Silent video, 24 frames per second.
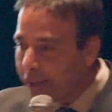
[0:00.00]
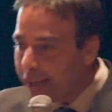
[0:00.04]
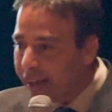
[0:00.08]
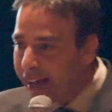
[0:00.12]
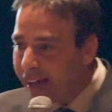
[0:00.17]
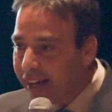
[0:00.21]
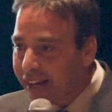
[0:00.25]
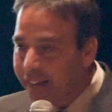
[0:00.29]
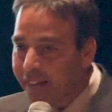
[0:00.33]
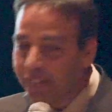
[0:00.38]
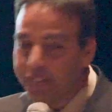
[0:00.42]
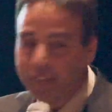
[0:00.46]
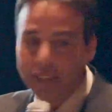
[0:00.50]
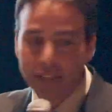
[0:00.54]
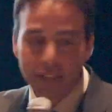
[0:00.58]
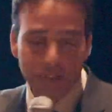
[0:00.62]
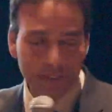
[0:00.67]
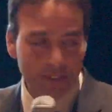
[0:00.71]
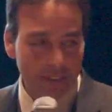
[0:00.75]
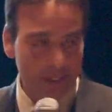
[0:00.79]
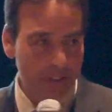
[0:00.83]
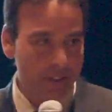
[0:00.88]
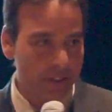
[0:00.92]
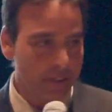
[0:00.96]
we have the
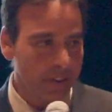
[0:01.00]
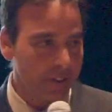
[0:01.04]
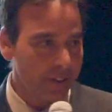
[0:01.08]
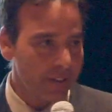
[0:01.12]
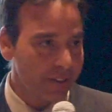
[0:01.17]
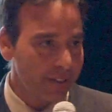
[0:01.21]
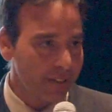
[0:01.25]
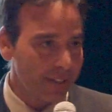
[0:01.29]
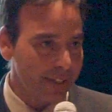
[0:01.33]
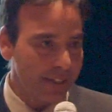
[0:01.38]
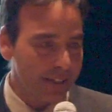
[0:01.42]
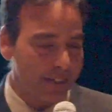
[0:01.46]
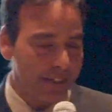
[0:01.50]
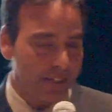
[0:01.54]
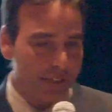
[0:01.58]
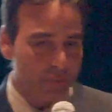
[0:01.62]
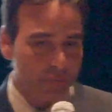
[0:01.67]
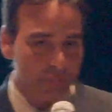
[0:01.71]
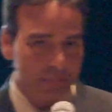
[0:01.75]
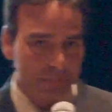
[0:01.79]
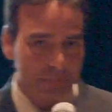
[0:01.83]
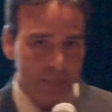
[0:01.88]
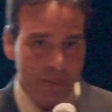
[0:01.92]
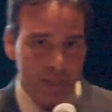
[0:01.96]
auxiliary
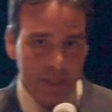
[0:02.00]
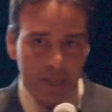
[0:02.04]
system.